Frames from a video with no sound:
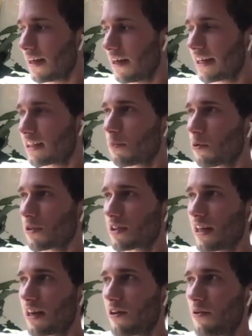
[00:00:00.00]
explores
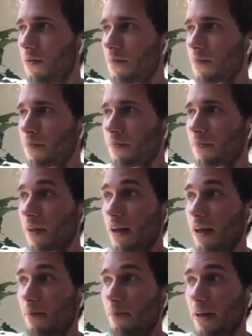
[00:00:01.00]
how,
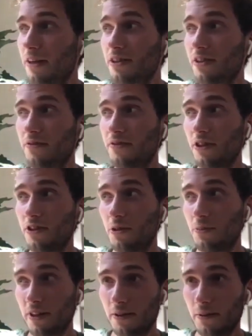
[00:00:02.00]
because of
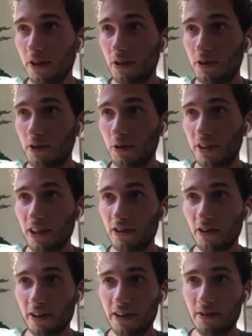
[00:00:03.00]
YouTube's
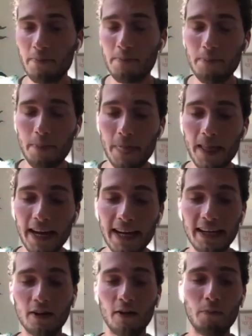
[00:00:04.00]
algorithm, he
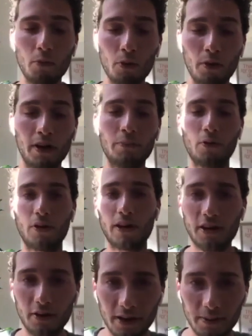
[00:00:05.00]
got more and more
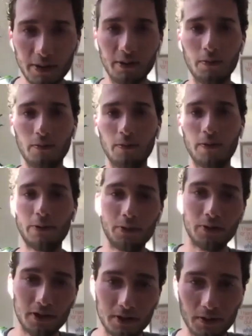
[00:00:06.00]
down the rabbit hole. He
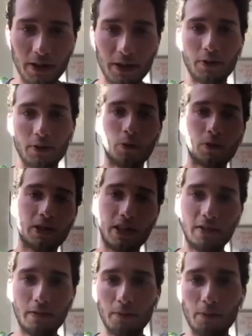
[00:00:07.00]
was
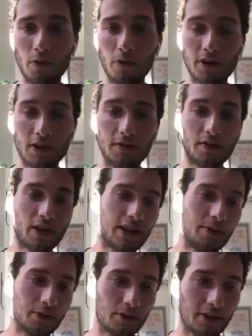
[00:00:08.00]
watching more stuff like he
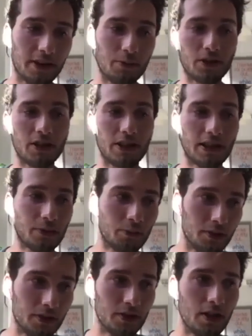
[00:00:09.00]
was already watching, and it
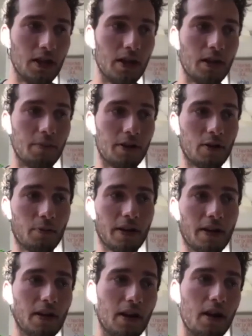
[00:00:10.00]
was
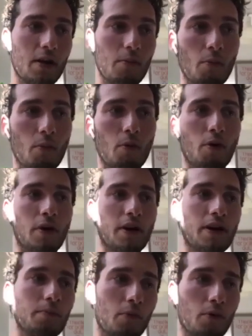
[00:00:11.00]
becoming more
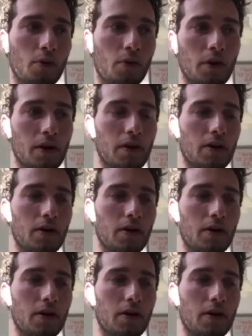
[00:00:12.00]
and more